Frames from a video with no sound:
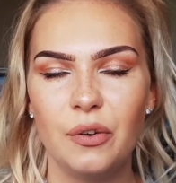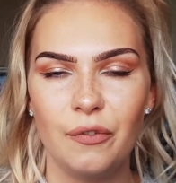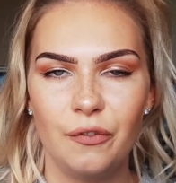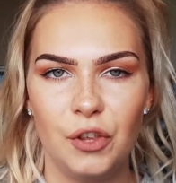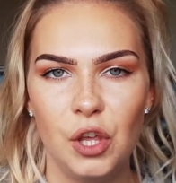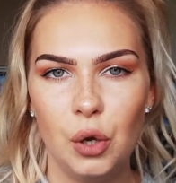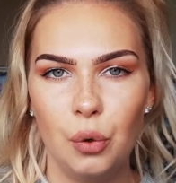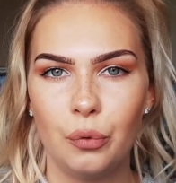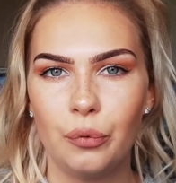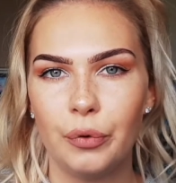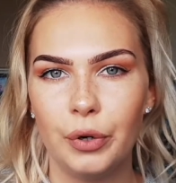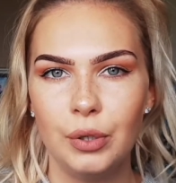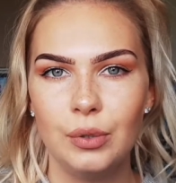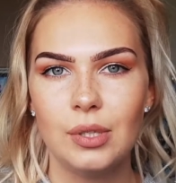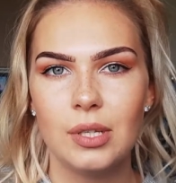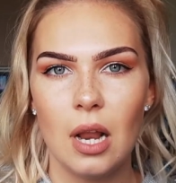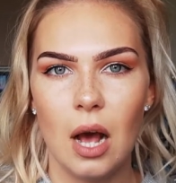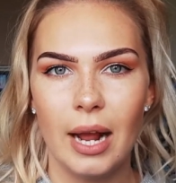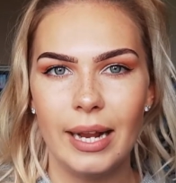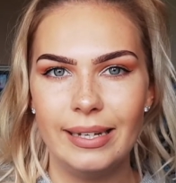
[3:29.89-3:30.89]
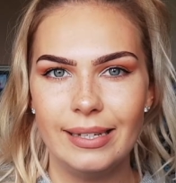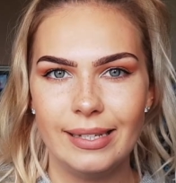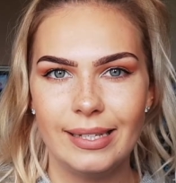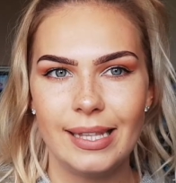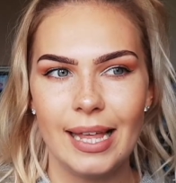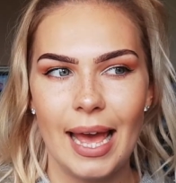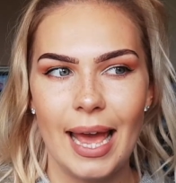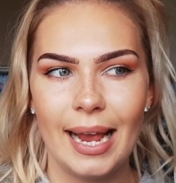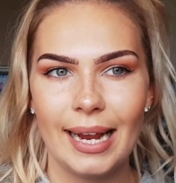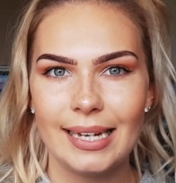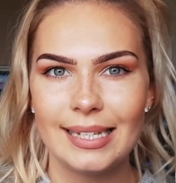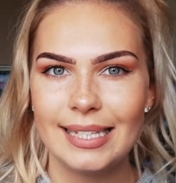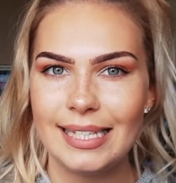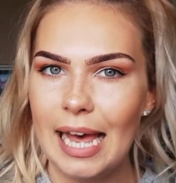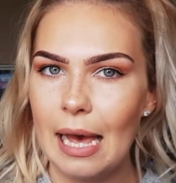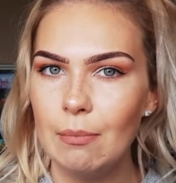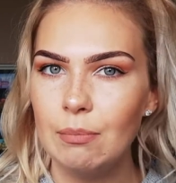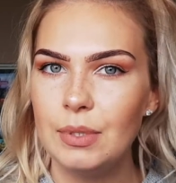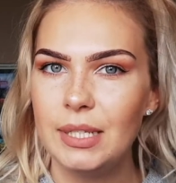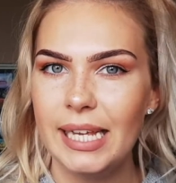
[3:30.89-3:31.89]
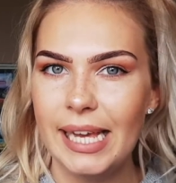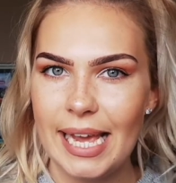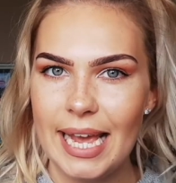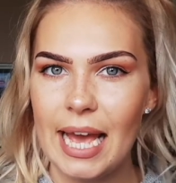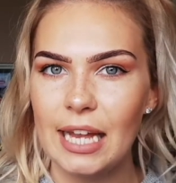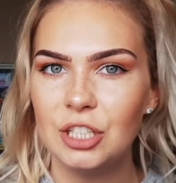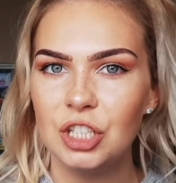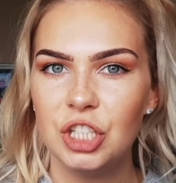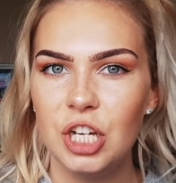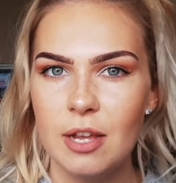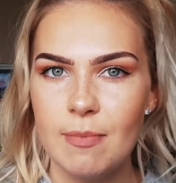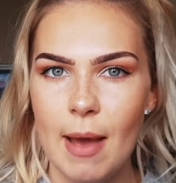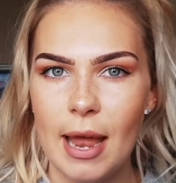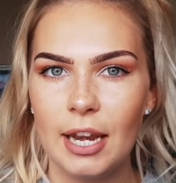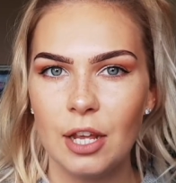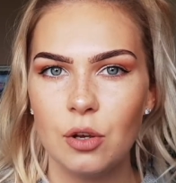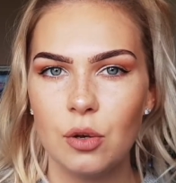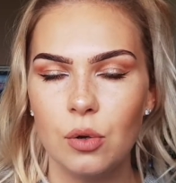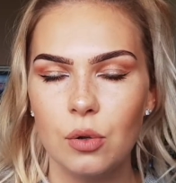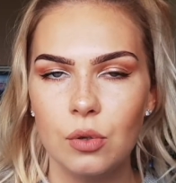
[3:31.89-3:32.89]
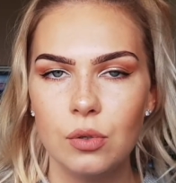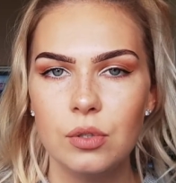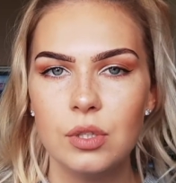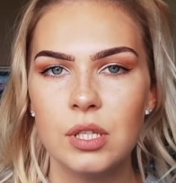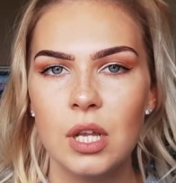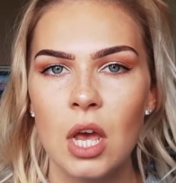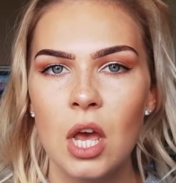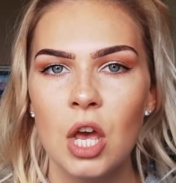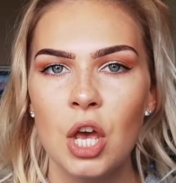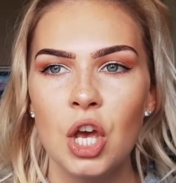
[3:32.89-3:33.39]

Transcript: few cruise lines that accept ENG medicals.